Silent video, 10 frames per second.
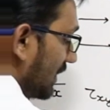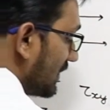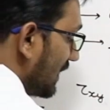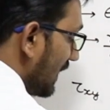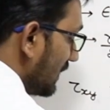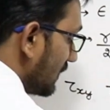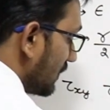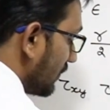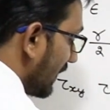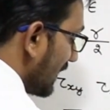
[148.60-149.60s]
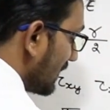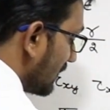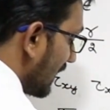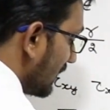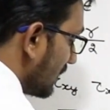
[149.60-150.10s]
is the stress
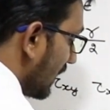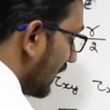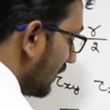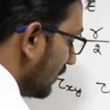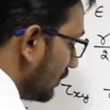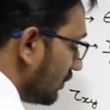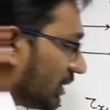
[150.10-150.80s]
tensor in